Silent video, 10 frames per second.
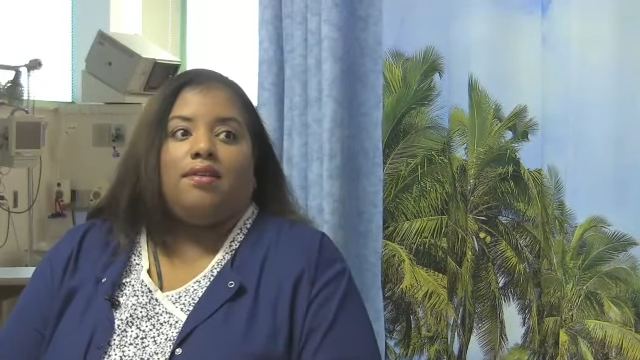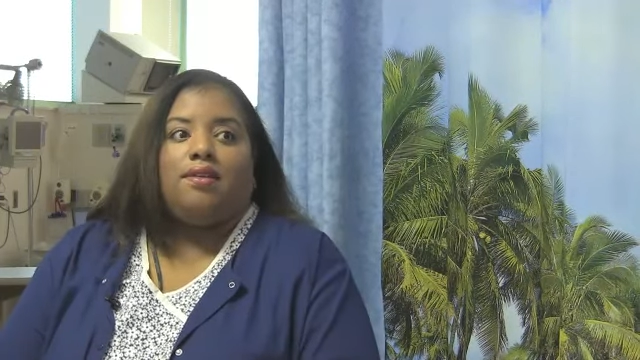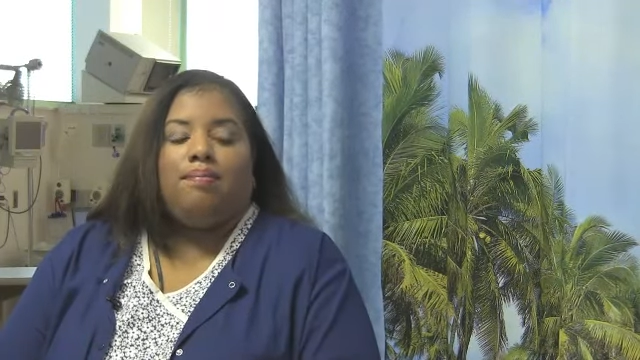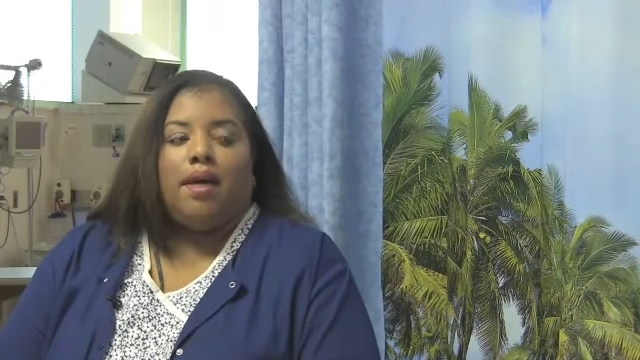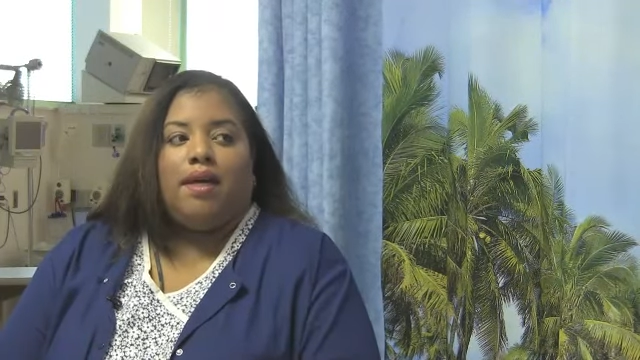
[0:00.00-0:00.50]

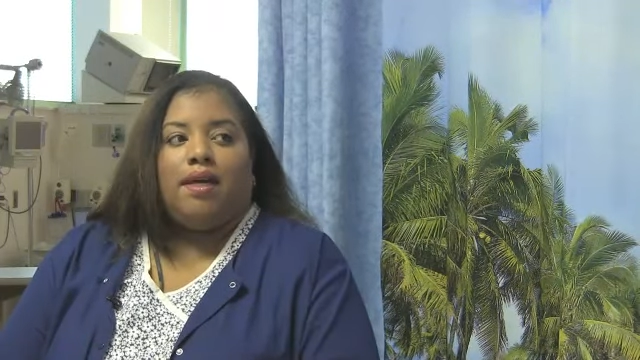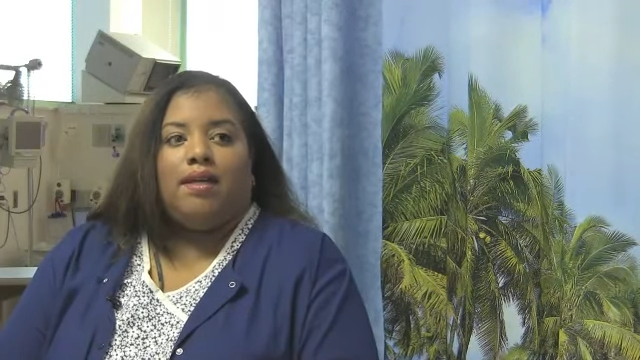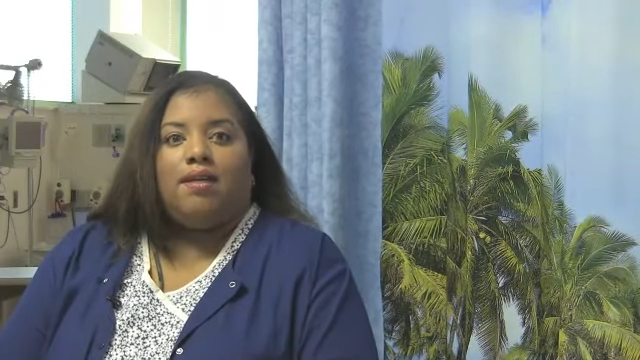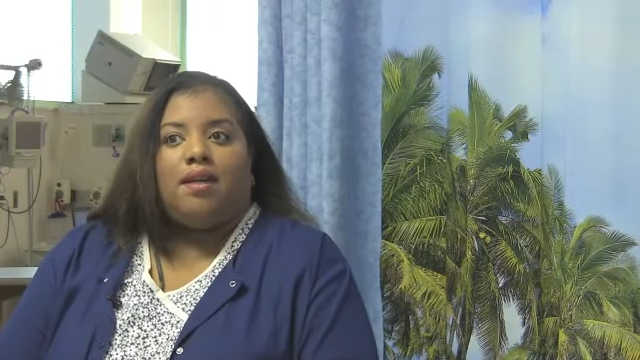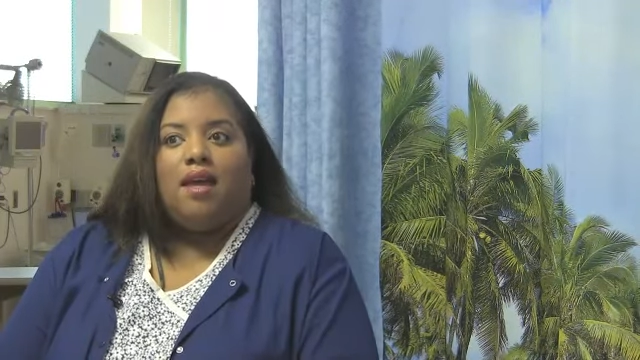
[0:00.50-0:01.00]
to
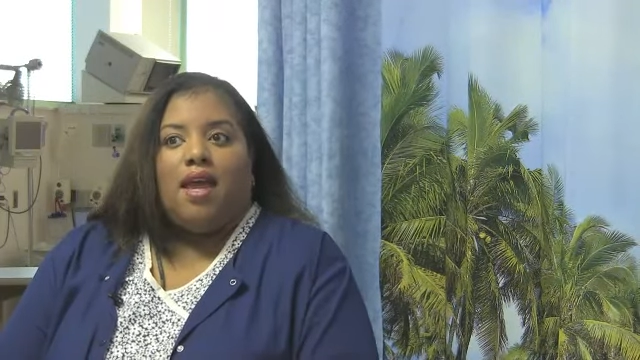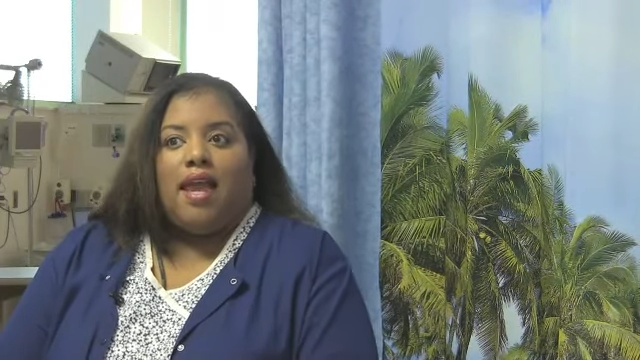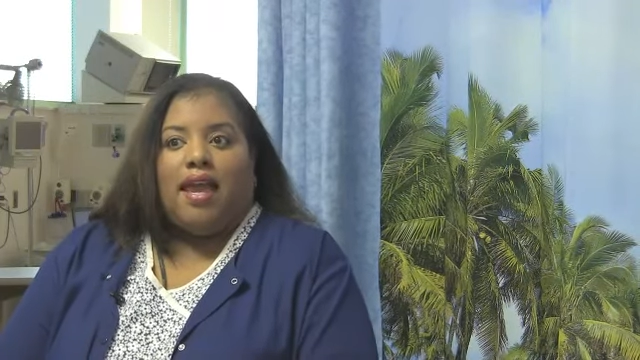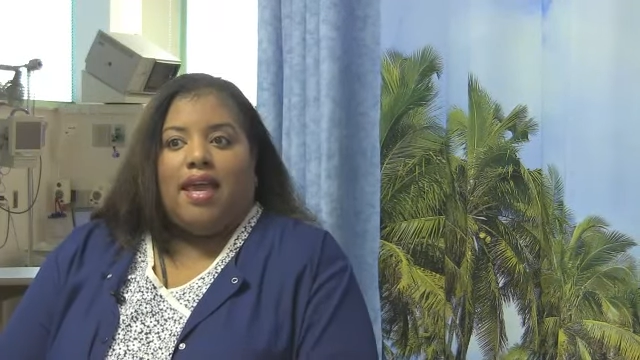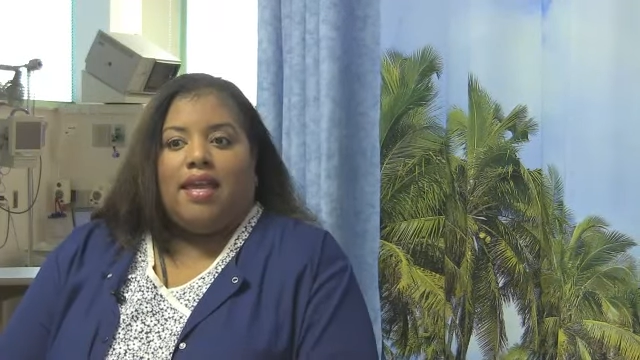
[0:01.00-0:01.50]
mind.
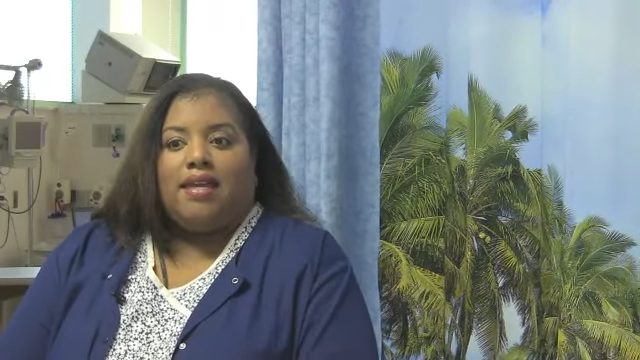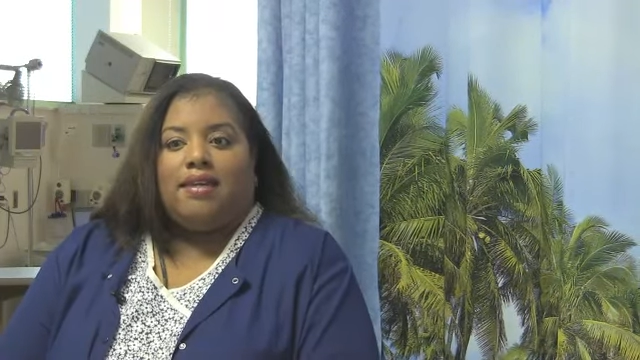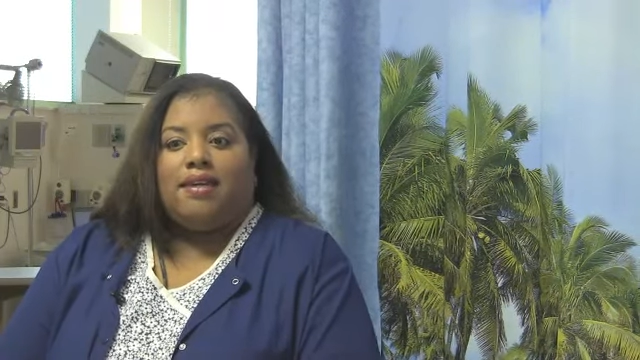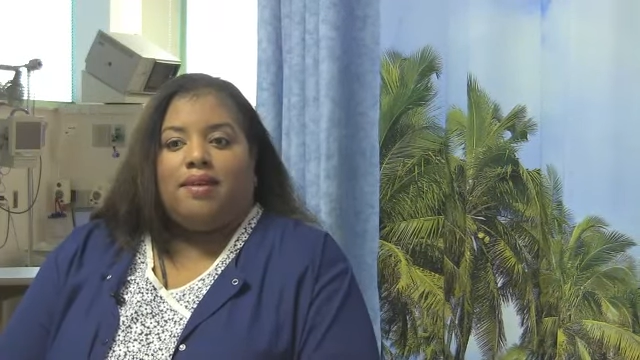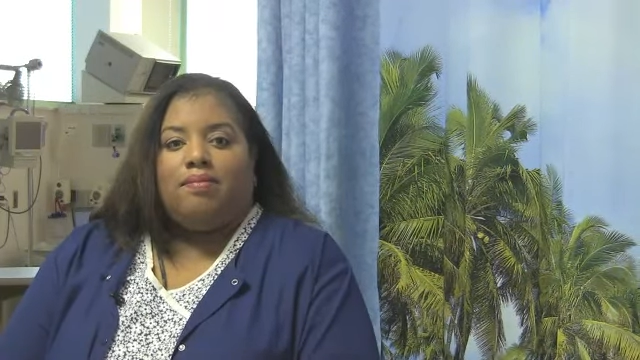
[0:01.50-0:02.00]
And